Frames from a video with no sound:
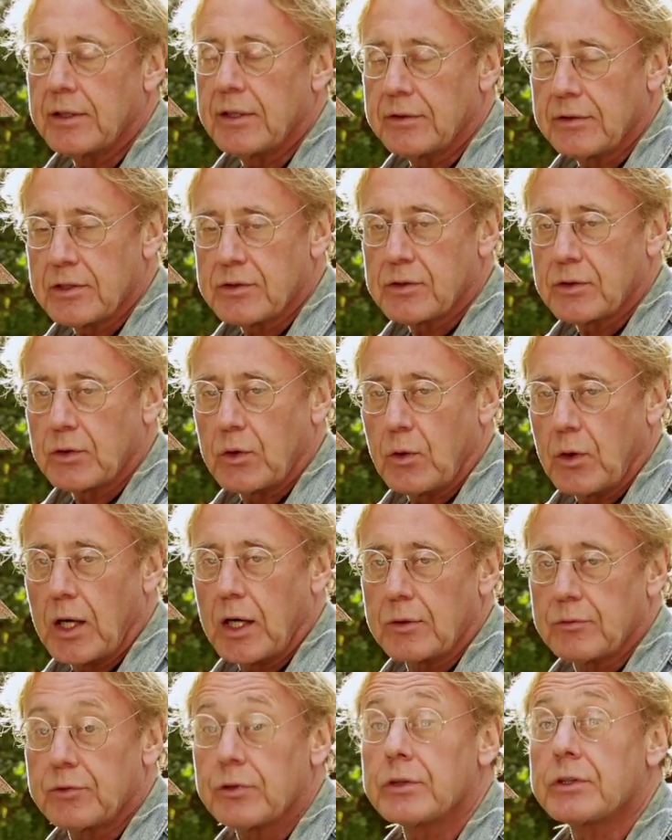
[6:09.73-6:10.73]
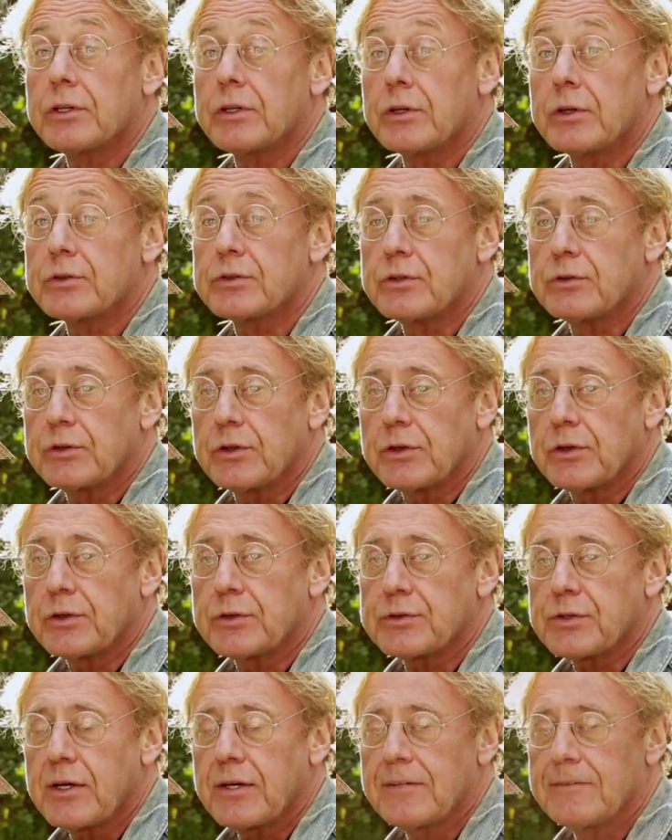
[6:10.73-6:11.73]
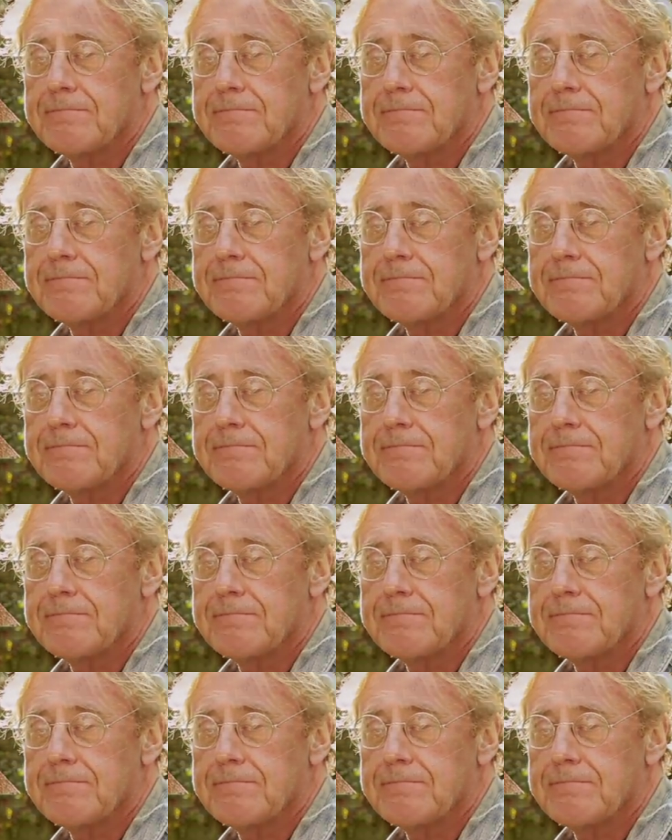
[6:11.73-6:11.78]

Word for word: and this will go on for years and years.